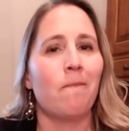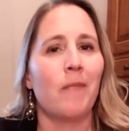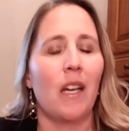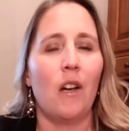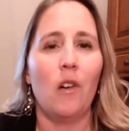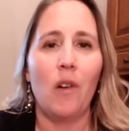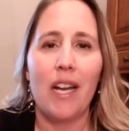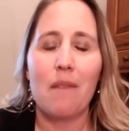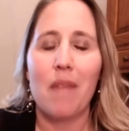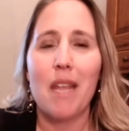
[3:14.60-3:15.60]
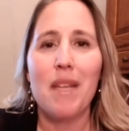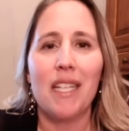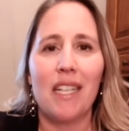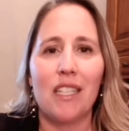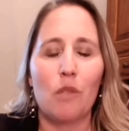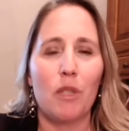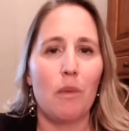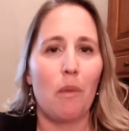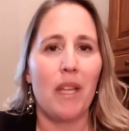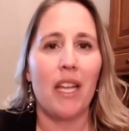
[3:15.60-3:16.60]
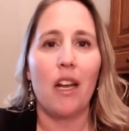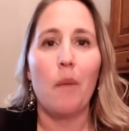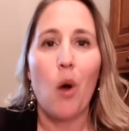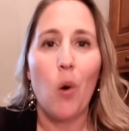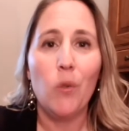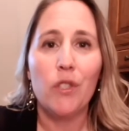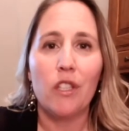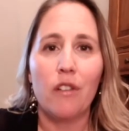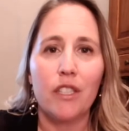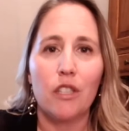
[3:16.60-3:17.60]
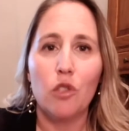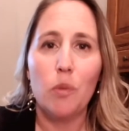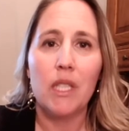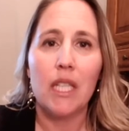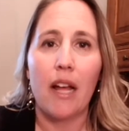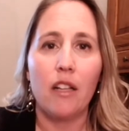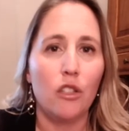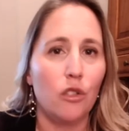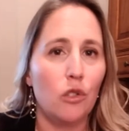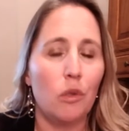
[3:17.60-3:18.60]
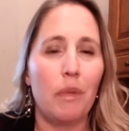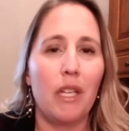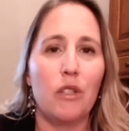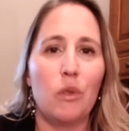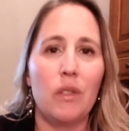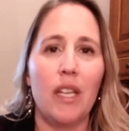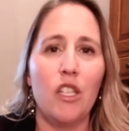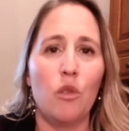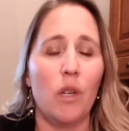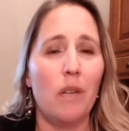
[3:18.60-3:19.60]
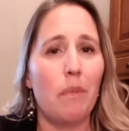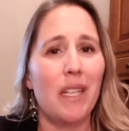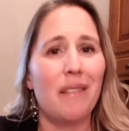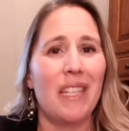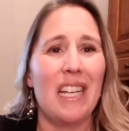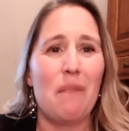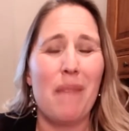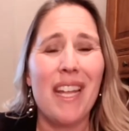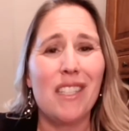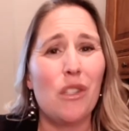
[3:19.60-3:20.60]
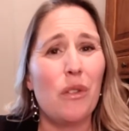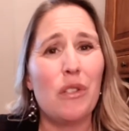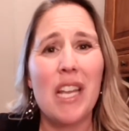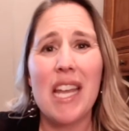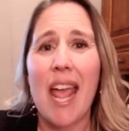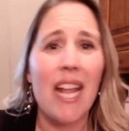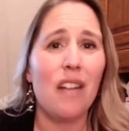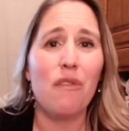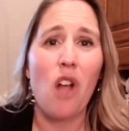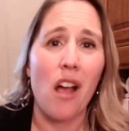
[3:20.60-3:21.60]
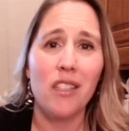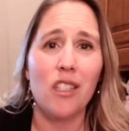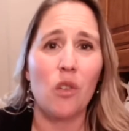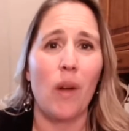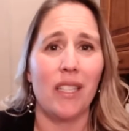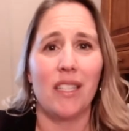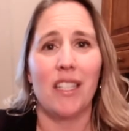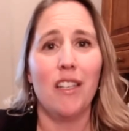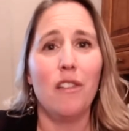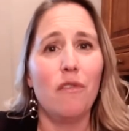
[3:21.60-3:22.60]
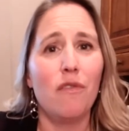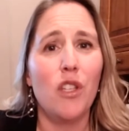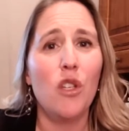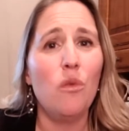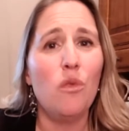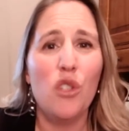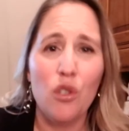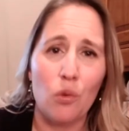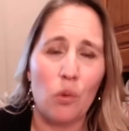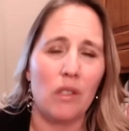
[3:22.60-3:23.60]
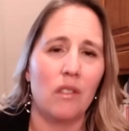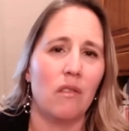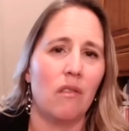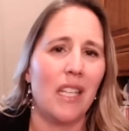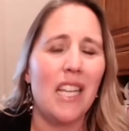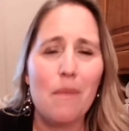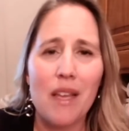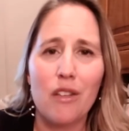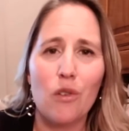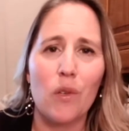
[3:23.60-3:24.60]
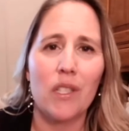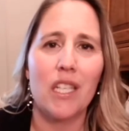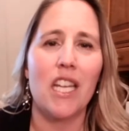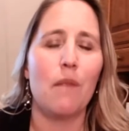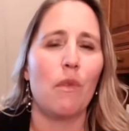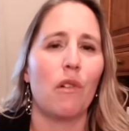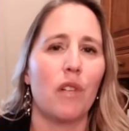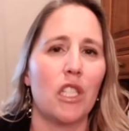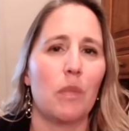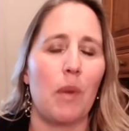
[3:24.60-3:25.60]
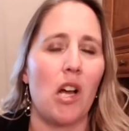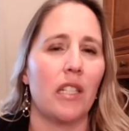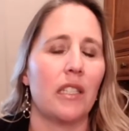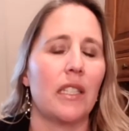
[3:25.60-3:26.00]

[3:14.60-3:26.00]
all right, maybe it's not so much about being an upholder, Gretchen Rubin style. You'll do it because you said you would, but make it so there's a negative consequence if you do email your team or respond.